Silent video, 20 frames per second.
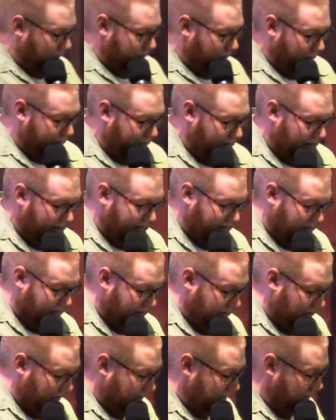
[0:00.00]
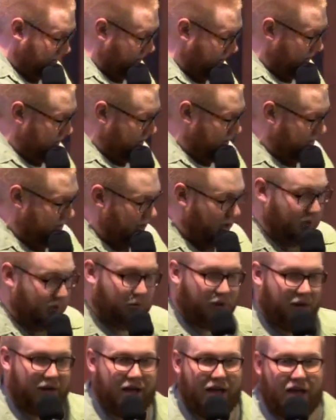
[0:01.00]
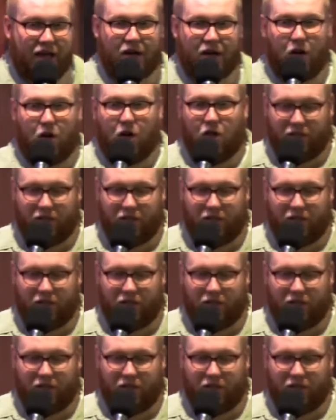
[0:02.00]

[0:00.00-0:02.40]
4 through 5 says this Celebrate God